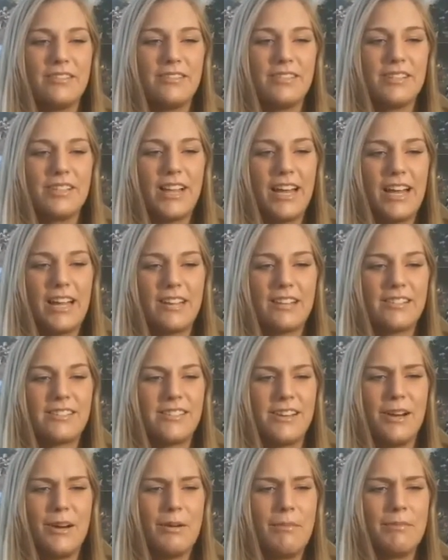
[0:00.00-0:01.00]
like
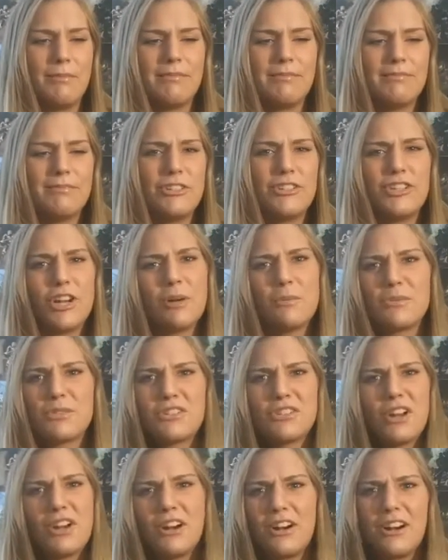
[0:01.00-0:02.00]
some
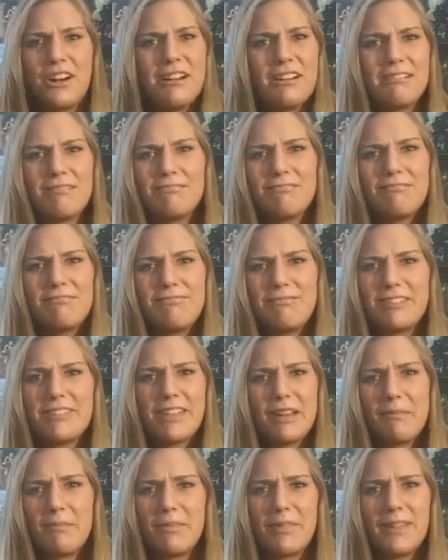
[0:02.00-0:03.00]
jumpstart
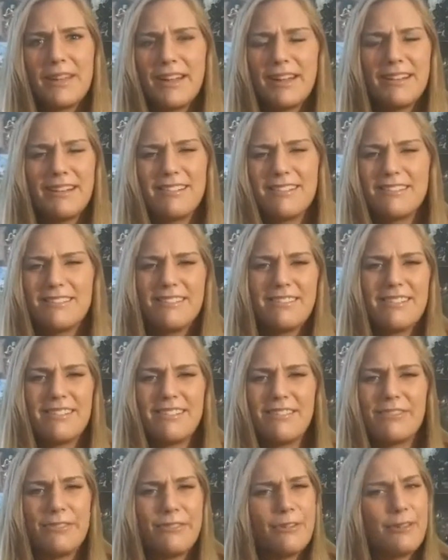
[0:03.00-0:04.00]
something
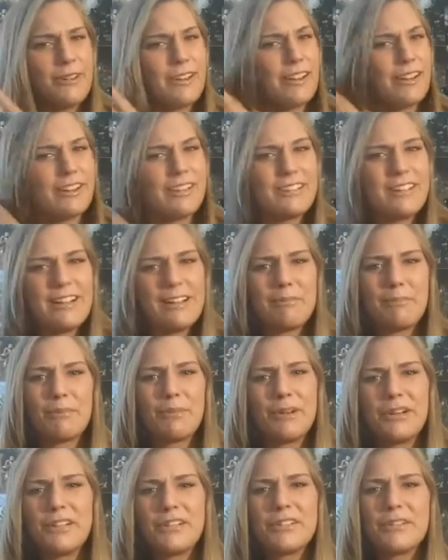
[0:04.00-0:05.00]
for like
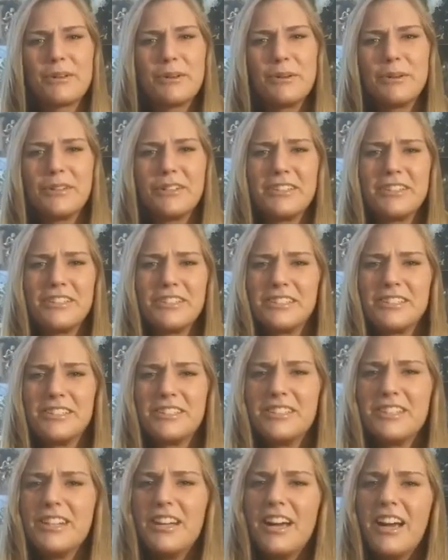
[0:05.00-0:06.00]
preschoolers,
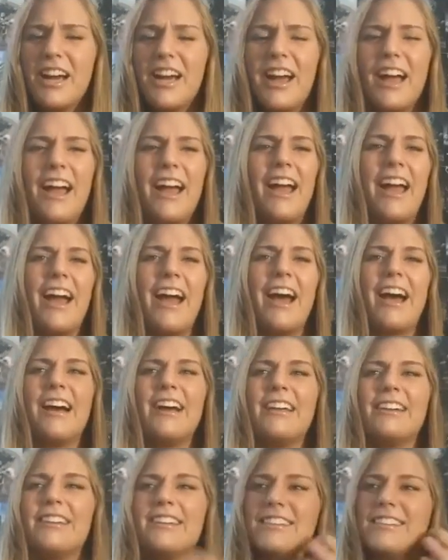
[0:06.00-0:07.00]

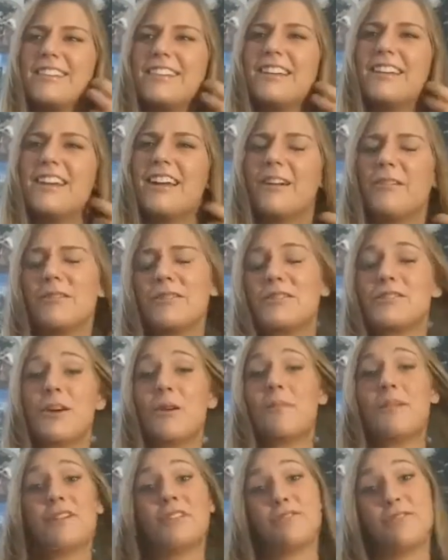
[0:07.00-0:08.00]
and it was so
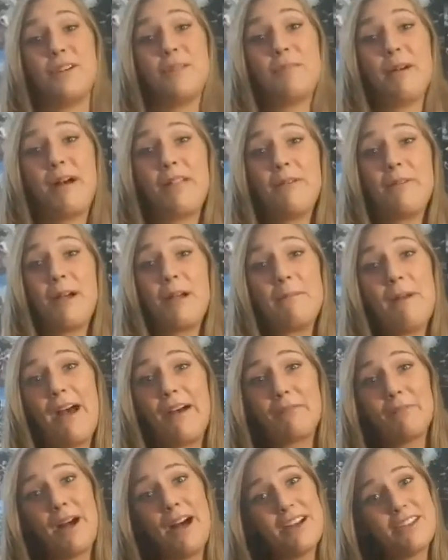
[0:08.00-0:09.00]
much fun, by the way.
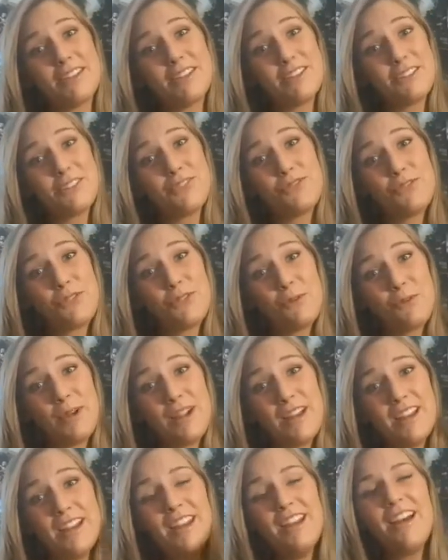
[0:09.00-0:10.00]
Math Blasters for the
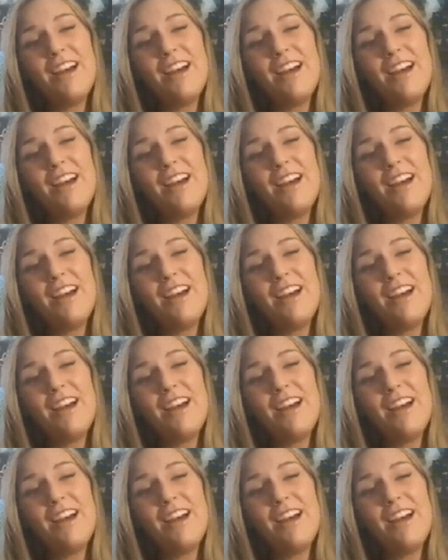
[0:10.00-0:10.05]
win.